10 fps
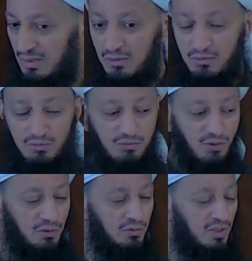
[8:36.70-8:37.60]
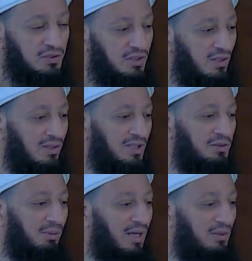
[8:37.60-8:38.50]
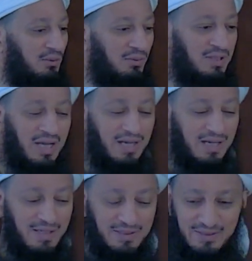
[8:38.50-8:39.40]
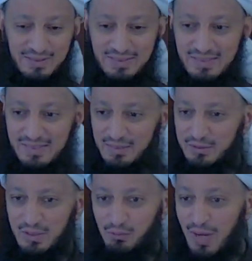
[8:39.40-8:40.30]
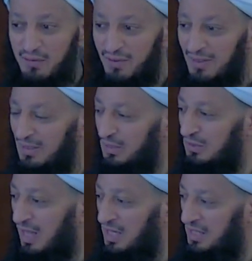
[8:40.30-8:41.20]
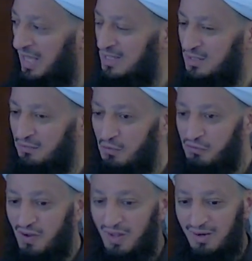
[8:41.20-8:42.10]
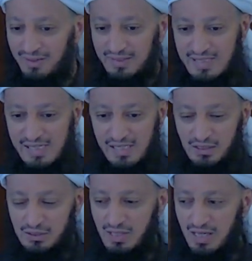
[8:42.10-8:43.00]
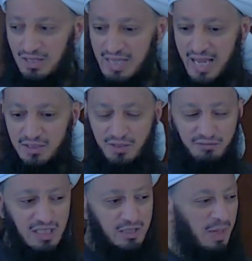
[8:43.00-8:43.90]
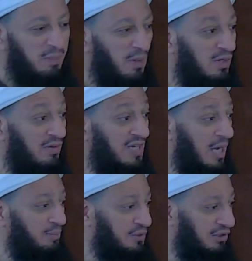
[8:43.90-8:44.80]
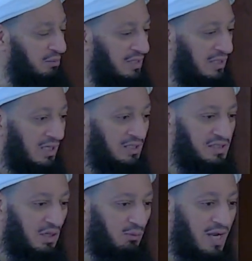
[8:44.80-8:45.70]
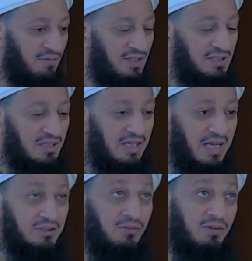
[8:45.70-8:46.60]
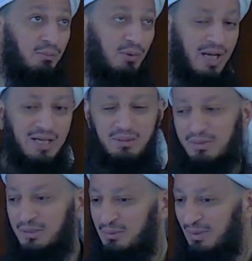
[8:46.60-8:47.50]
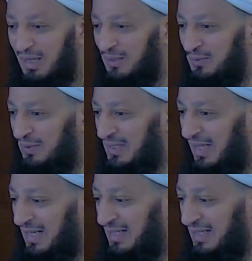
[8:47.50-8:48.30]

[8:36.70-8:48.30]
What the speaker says: Full trust in Allah subhanahu wa ta'ala. Survival is not in the hands of kuffar. It's not in the hands of these people who have captured me. Survival is in the hands of Rabbul Alameen subhanahu wa ta'ala.